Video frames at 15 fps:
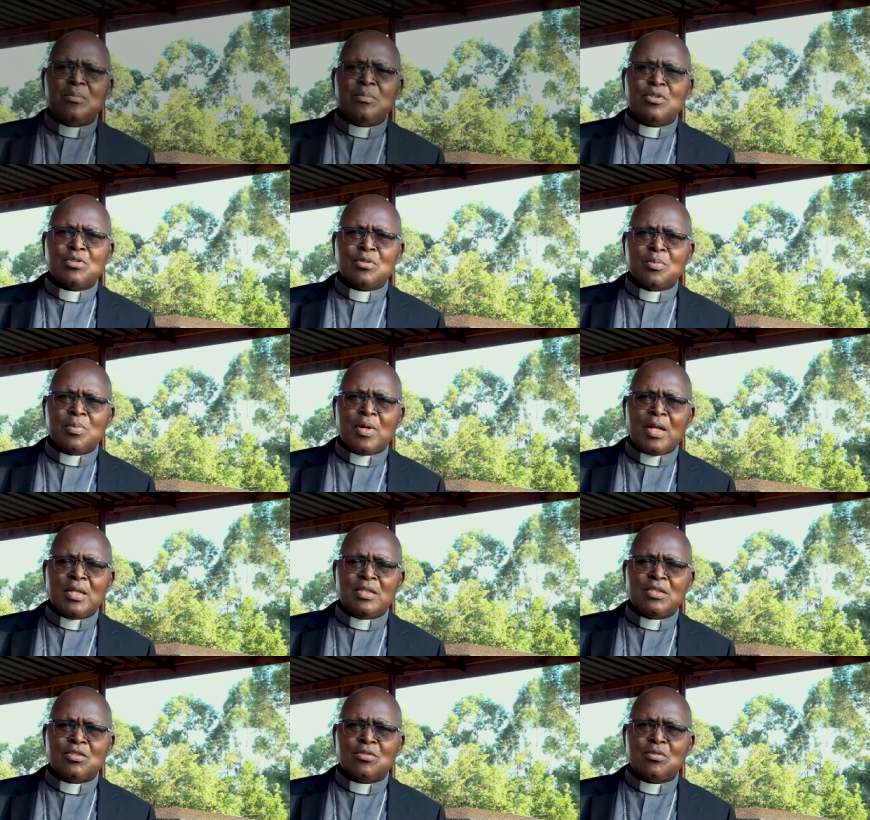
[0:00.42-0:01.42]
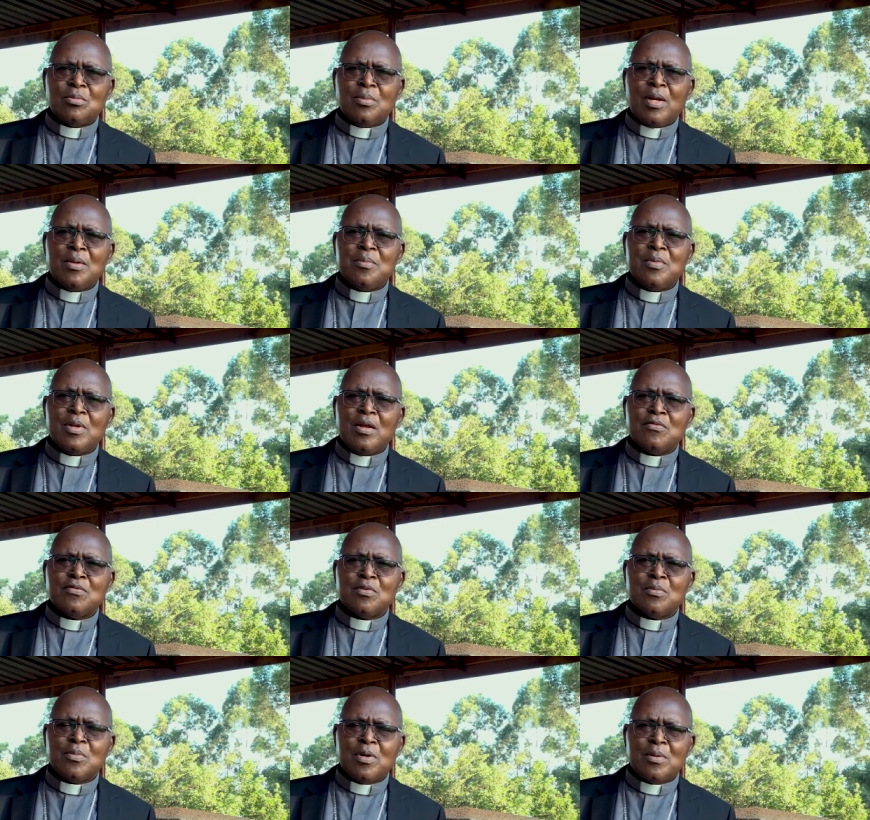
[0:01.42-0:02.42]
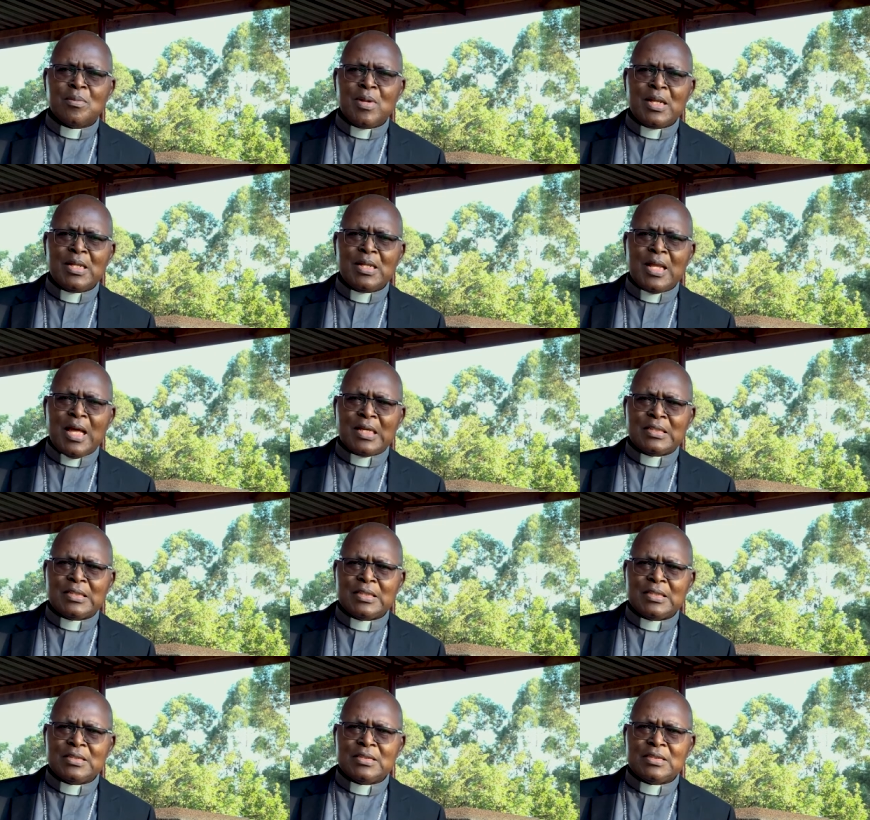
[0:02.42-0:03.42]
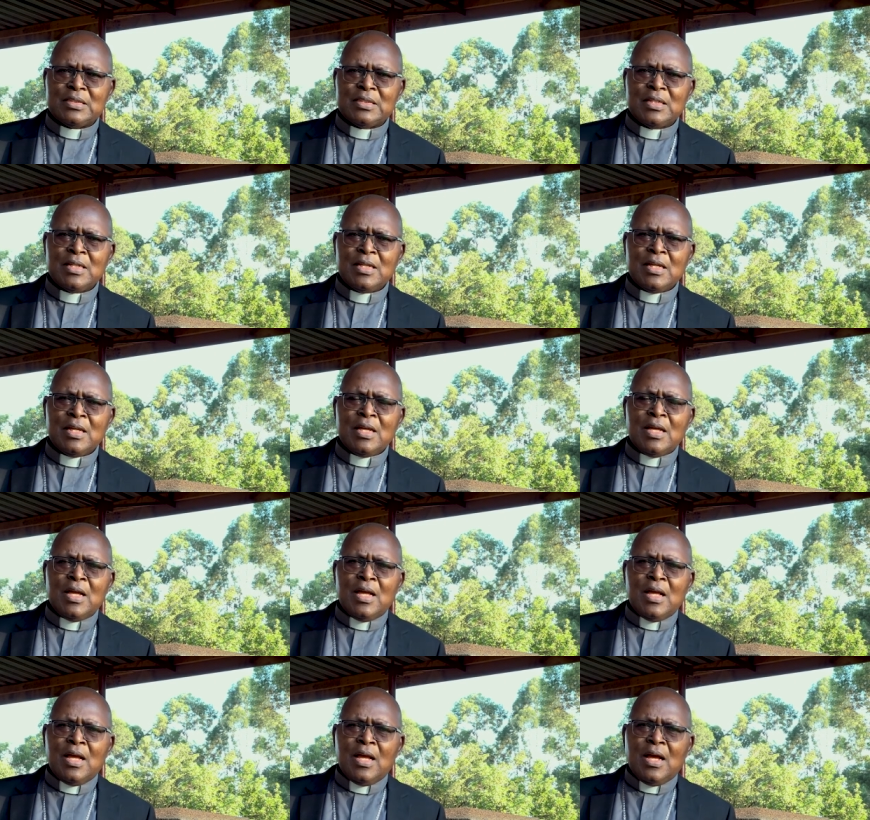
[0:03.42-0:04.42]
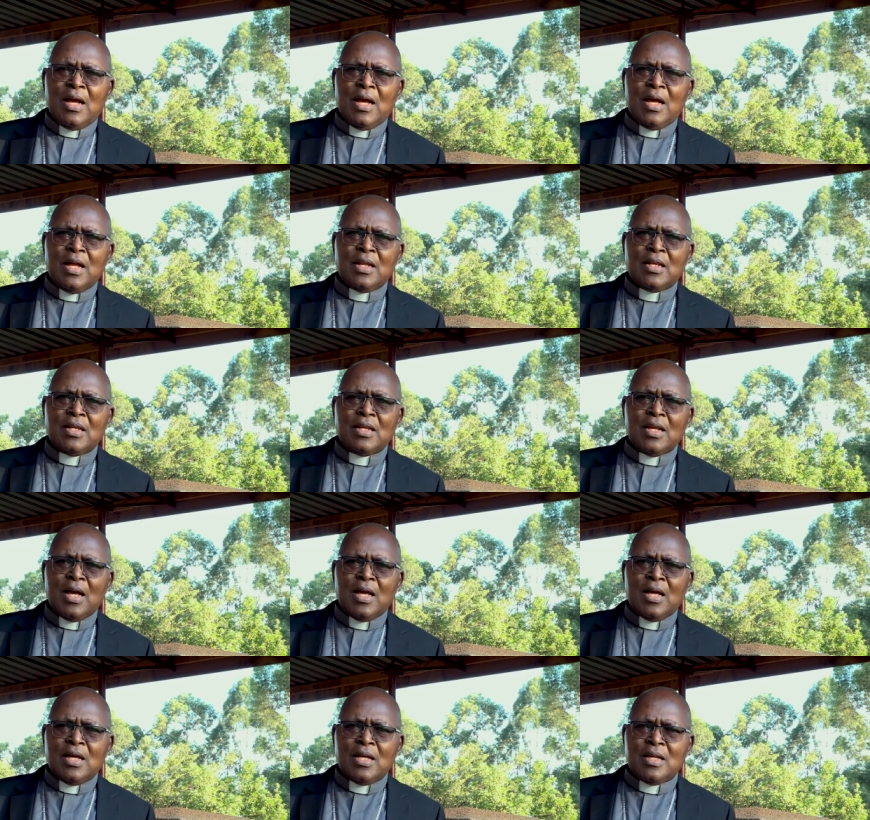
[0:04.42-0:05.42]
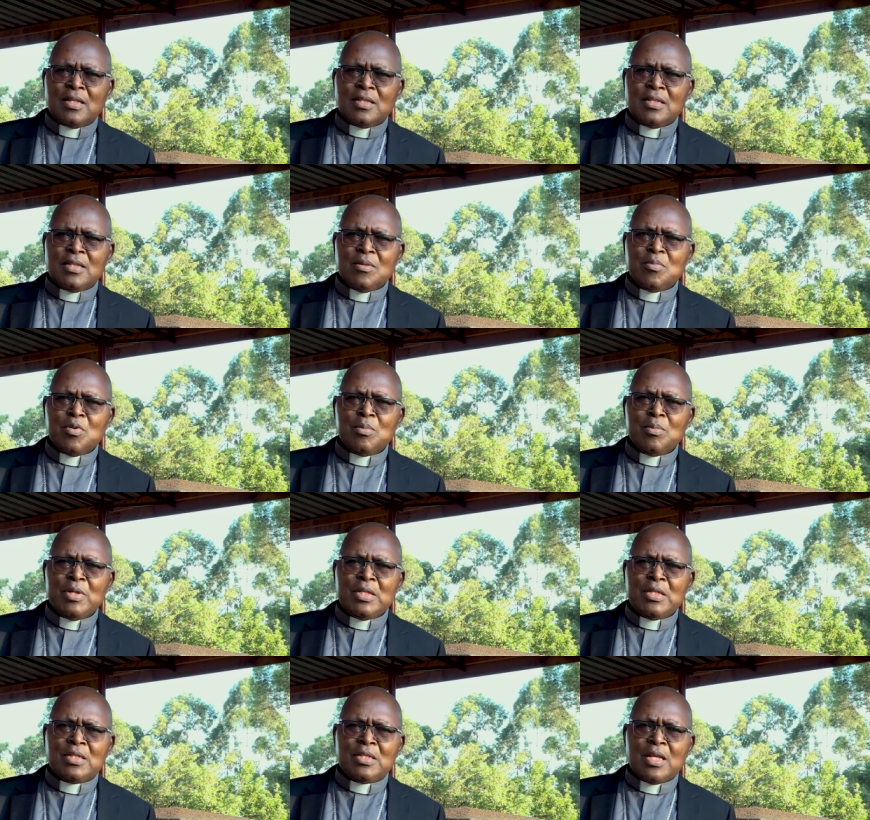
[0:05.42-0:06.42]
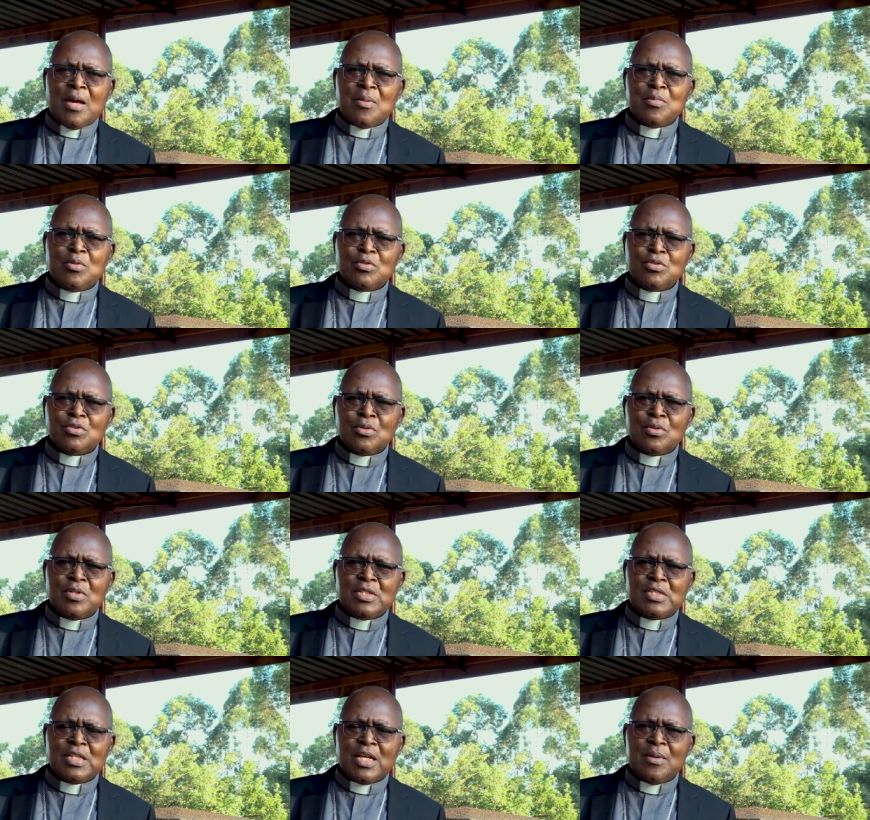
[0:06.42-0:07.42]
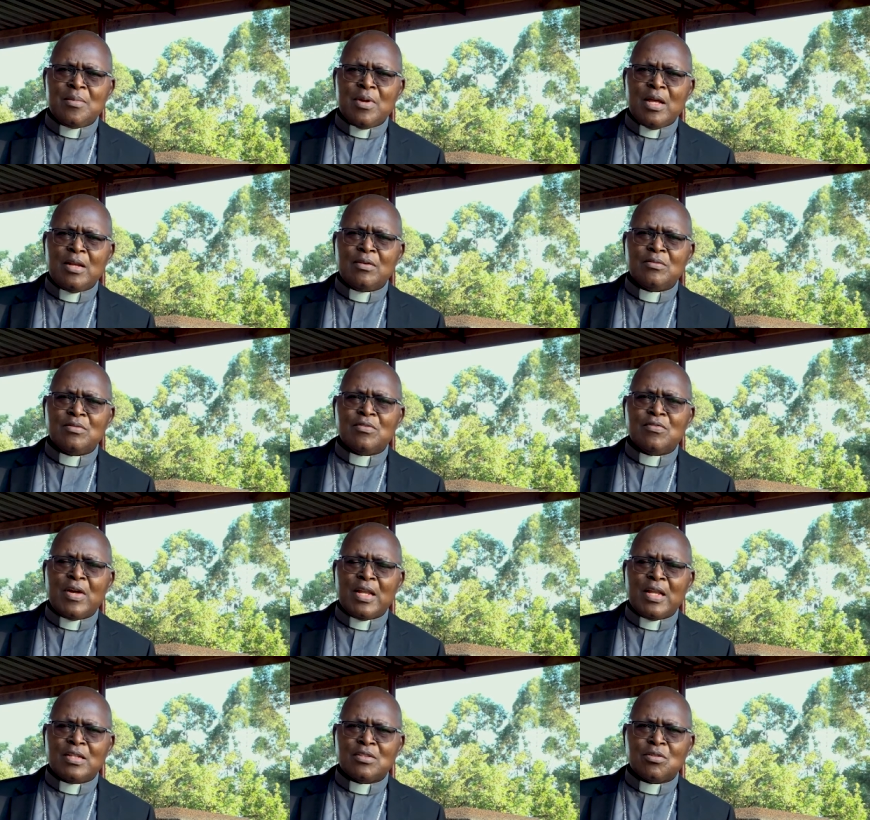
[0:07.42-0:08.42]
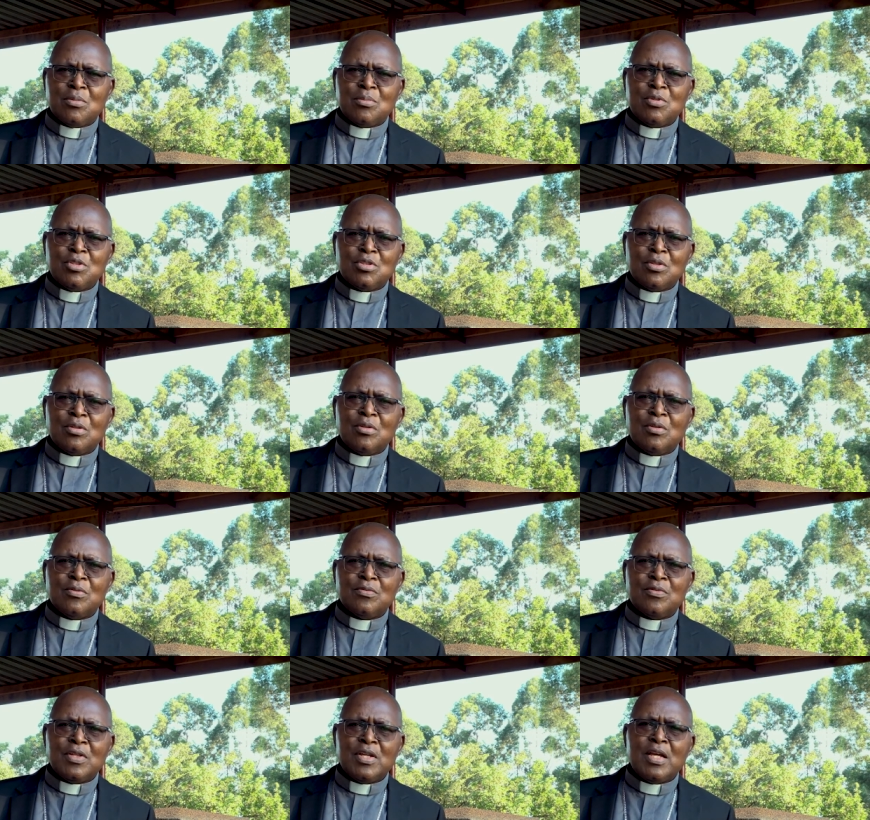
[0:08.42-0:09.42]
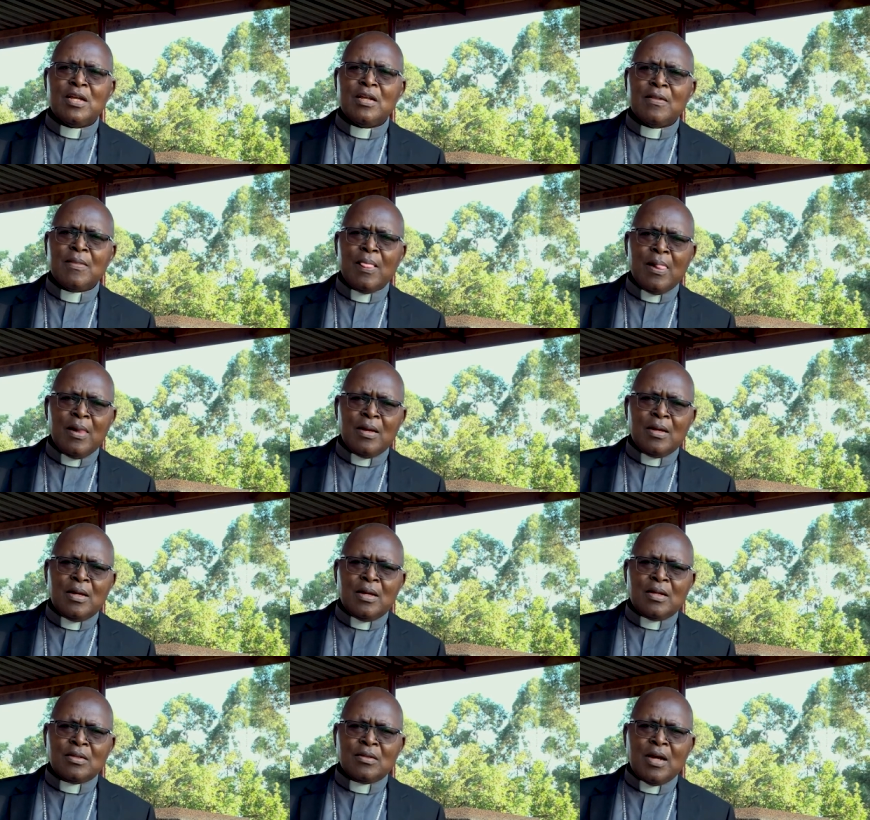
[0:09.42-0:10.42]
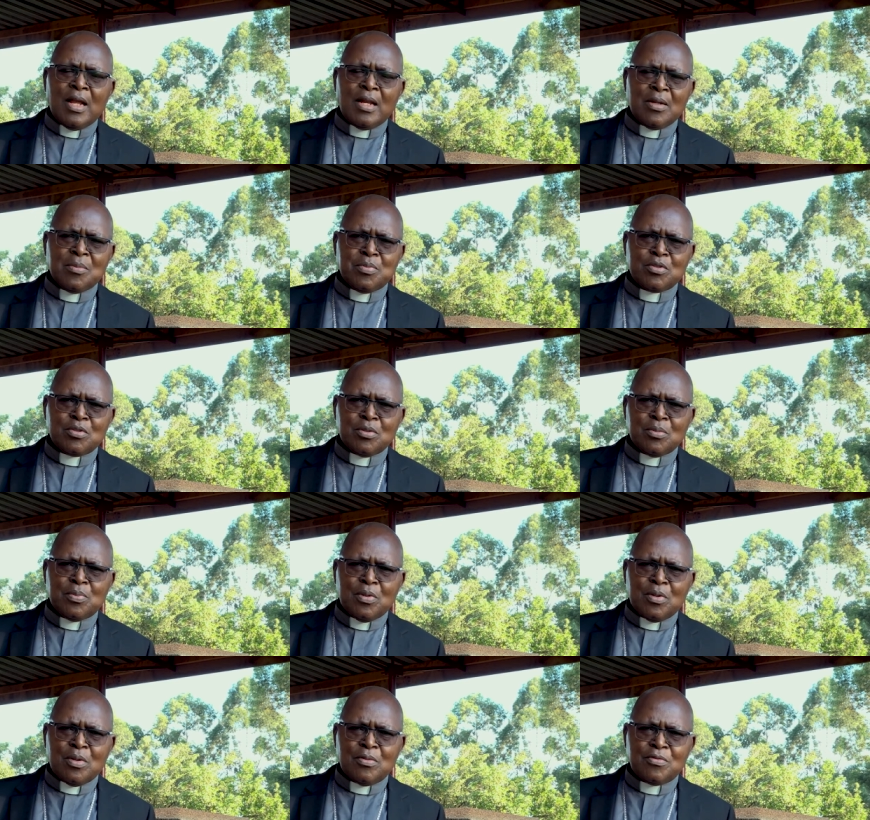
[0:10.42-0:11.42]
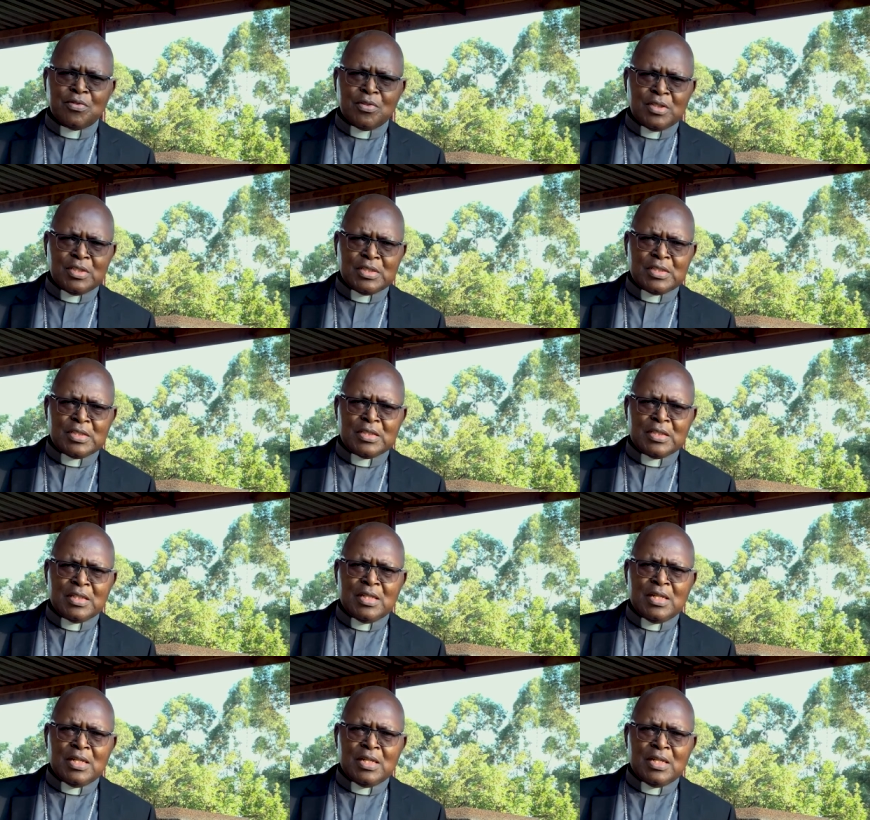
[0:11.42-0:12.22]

Bishop Callist Rubaramira from Kabale Diocese. And I, at the moment, I'm also the chairman of the Finance Commission of the Uganda Episcopal Conference.